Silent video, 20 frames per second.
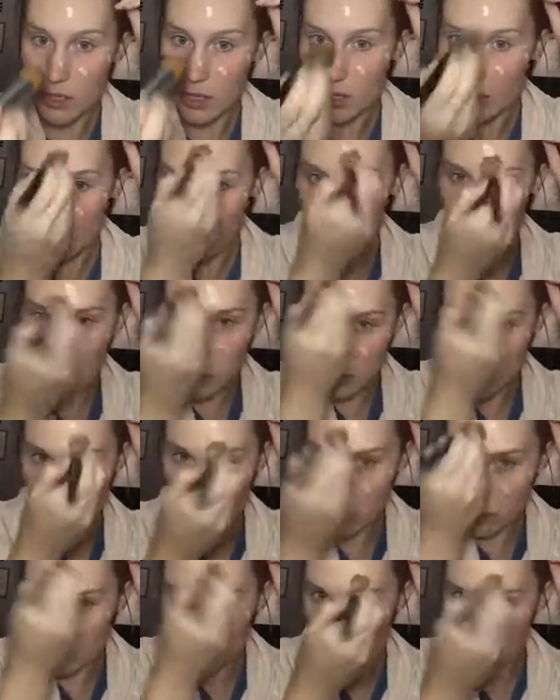and I'm just
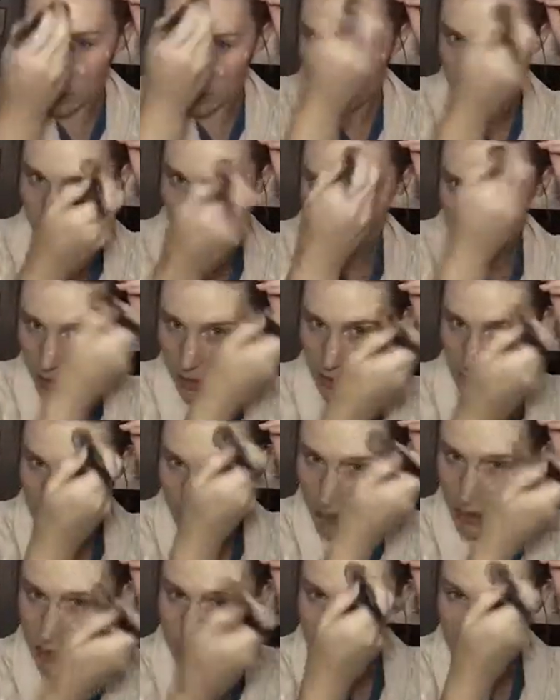going to buff it in.
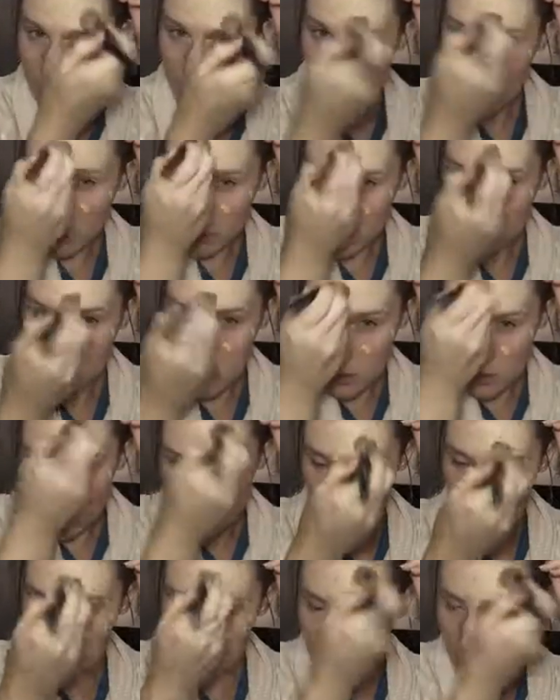Now,
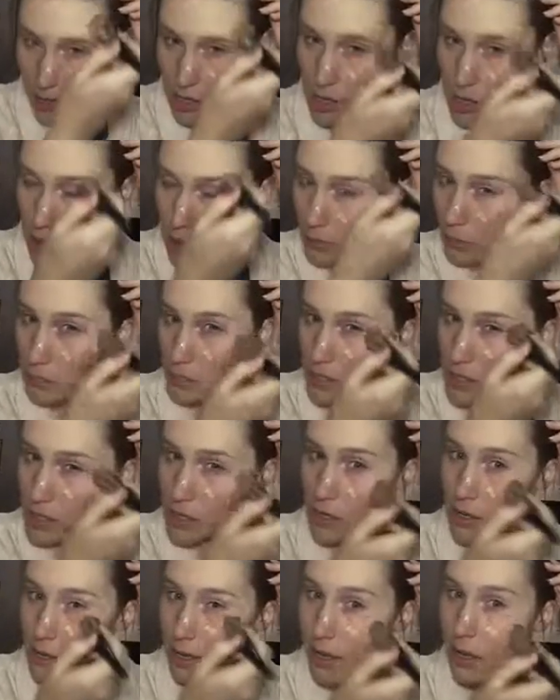
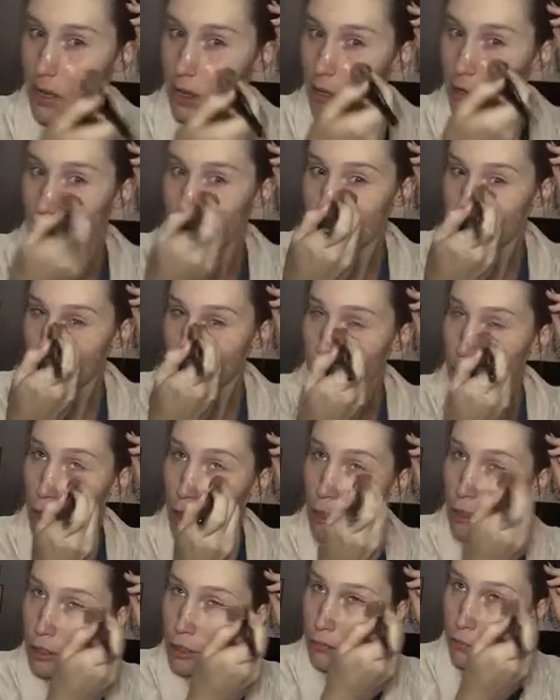sometimes some of the
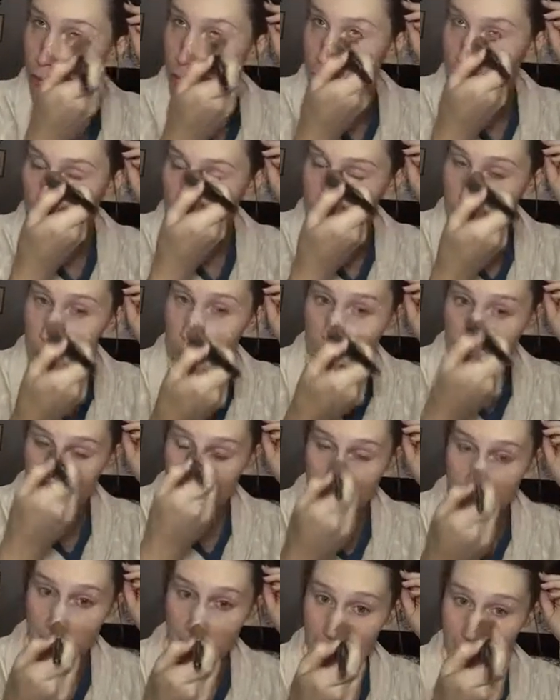color foundations are
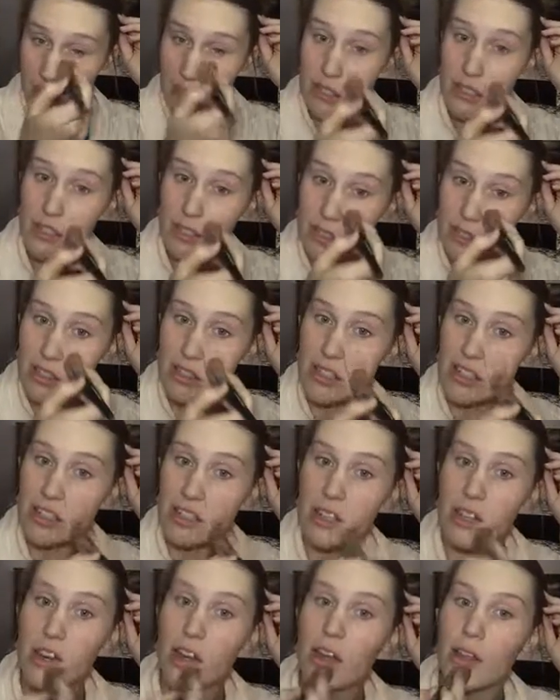different
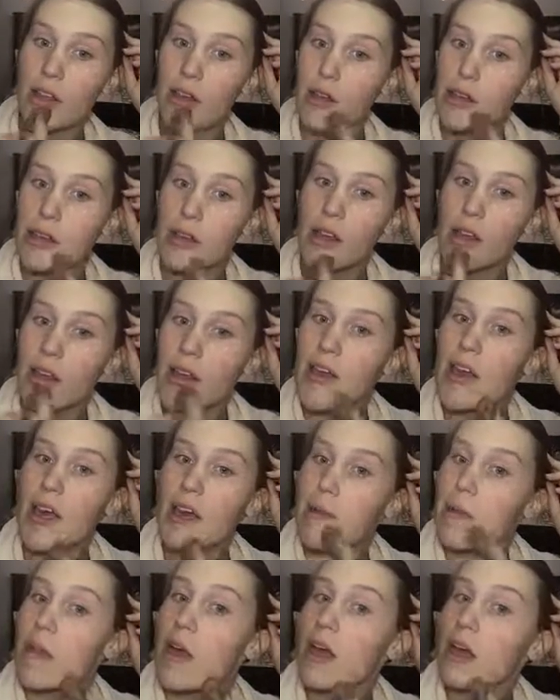consistencies than others,
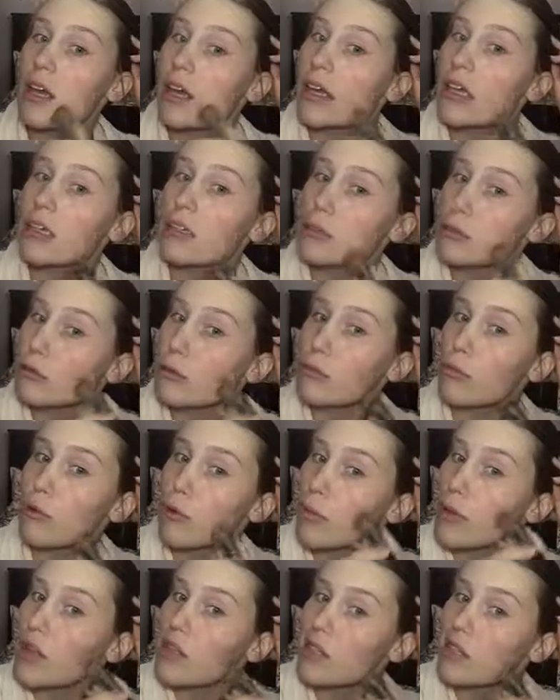and that is
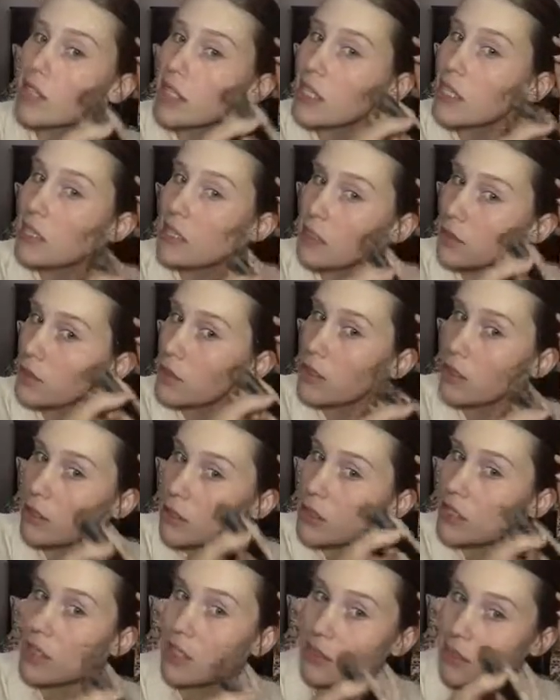normal because it takes different
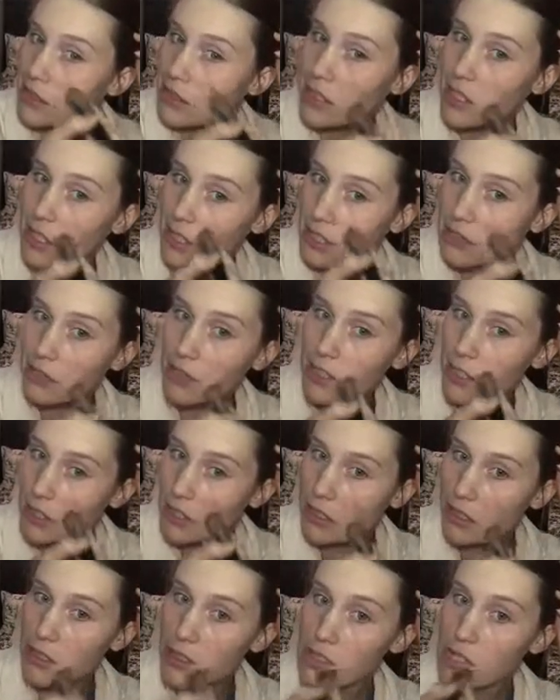ingredients to get different
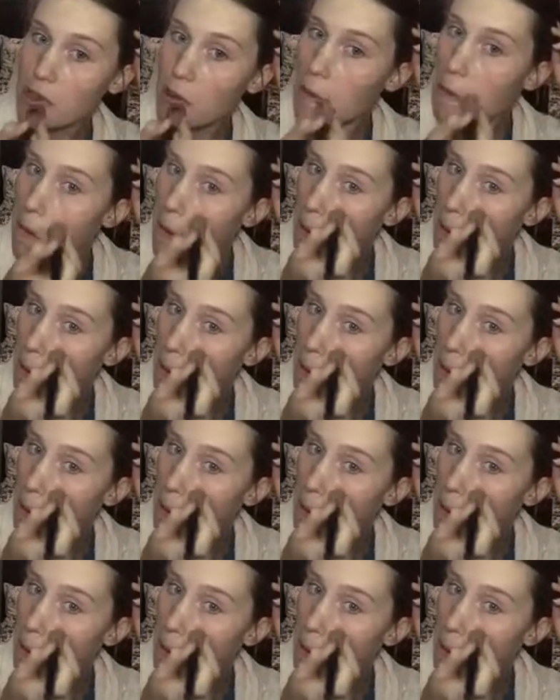colors.